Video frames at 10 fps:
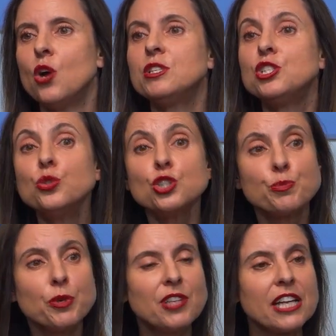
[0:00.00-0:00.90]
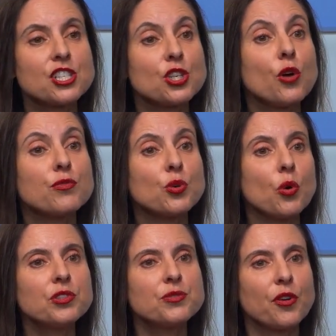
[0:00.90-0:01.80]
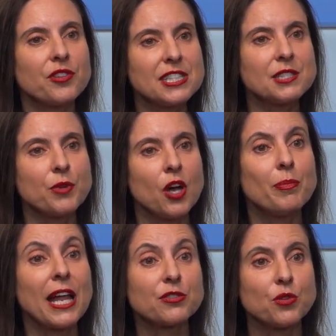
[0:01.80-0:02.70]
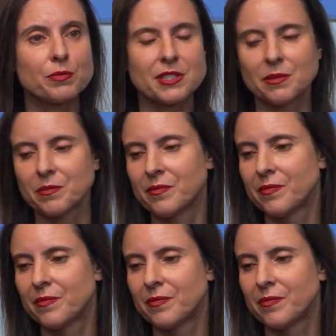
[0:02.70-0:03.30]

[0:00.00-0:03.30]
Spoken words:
with huge potential of growth for these platforms.